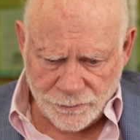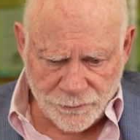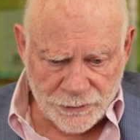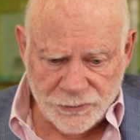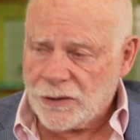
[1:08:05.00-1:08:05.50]

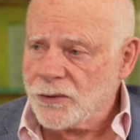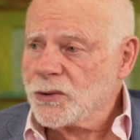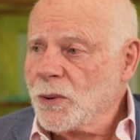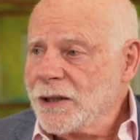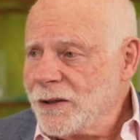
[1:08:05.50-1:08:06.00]
15 or
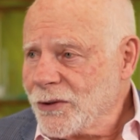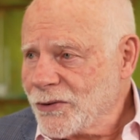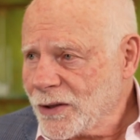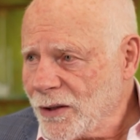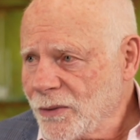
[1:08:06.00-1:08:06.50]
20
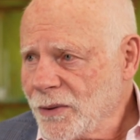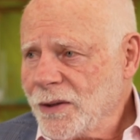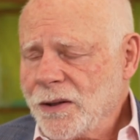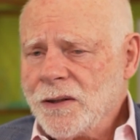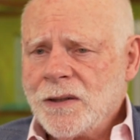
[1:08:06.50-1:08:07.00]
years ago,
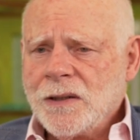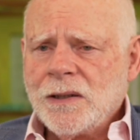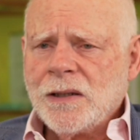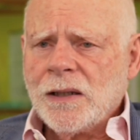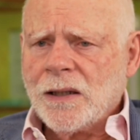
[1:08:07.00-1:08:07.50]

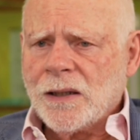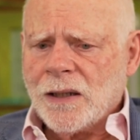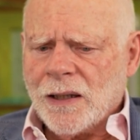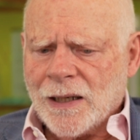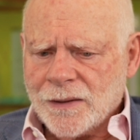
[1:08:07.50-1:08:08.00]

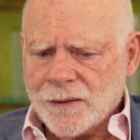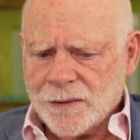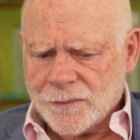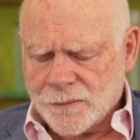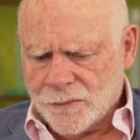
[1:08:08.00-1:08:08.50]

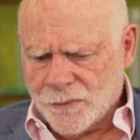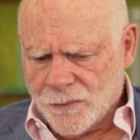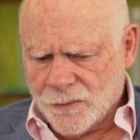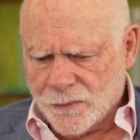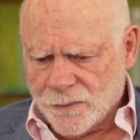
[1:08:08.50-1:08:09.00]
I
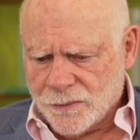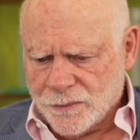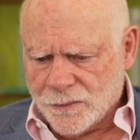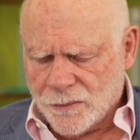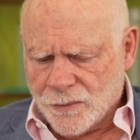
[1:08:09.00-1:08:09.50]

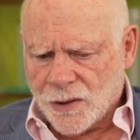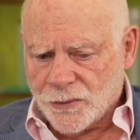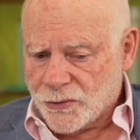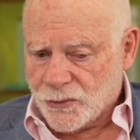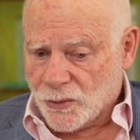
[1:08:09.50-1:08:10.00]

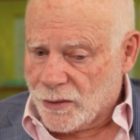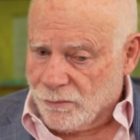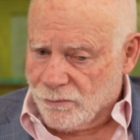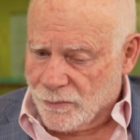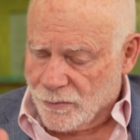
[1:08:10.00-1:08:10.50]
understood
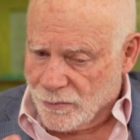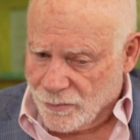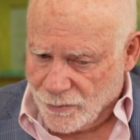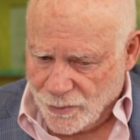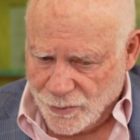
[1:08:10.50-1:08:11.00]

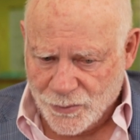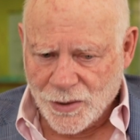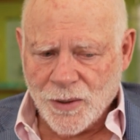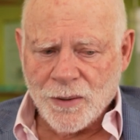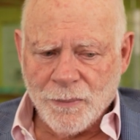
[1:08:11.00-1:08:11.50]

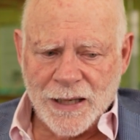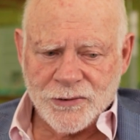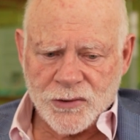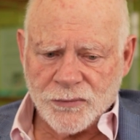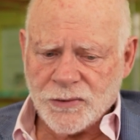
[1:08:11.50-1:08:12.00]
the
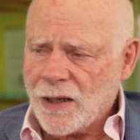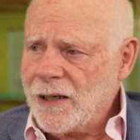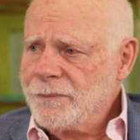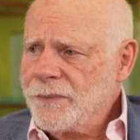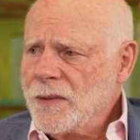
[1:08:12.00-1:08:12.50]
passage of
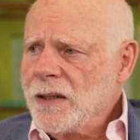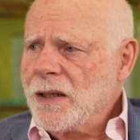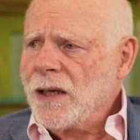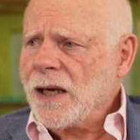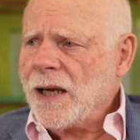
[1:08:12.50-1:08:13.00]
time
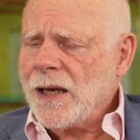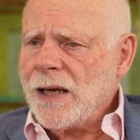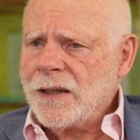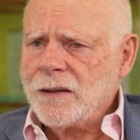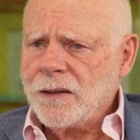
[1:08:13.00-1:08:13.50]

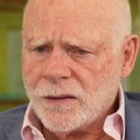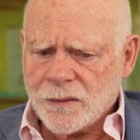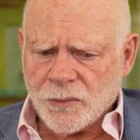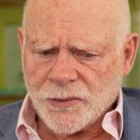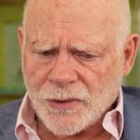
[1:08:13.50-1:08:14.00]
and
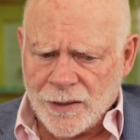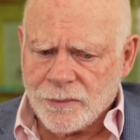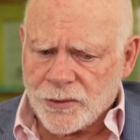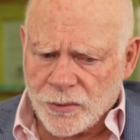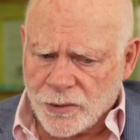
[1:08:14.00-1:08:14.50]
was
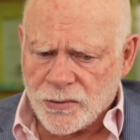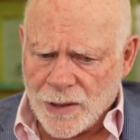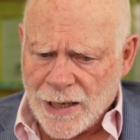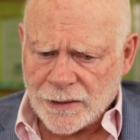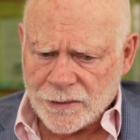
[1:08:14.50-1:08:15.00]
able to
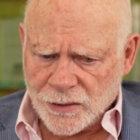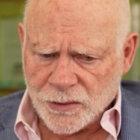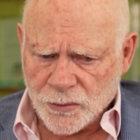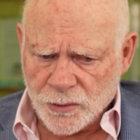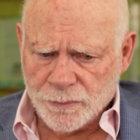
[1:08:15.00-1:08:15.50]
attract a
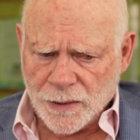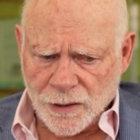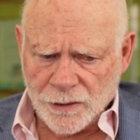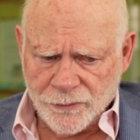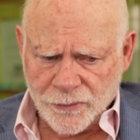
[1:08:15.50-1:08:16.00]
group
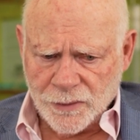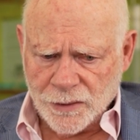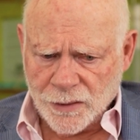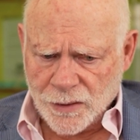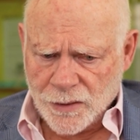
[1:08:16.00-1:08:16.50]
of
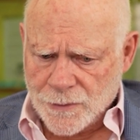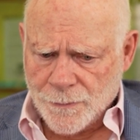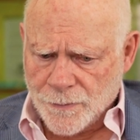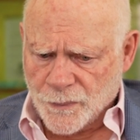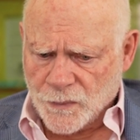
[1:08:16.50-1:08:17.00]

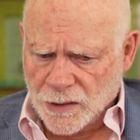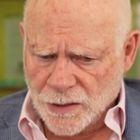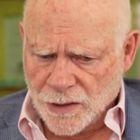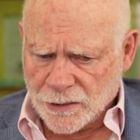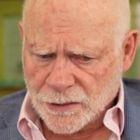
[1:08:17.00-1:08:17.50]

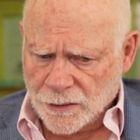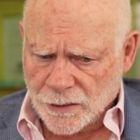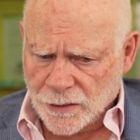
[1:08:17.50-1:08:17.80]
young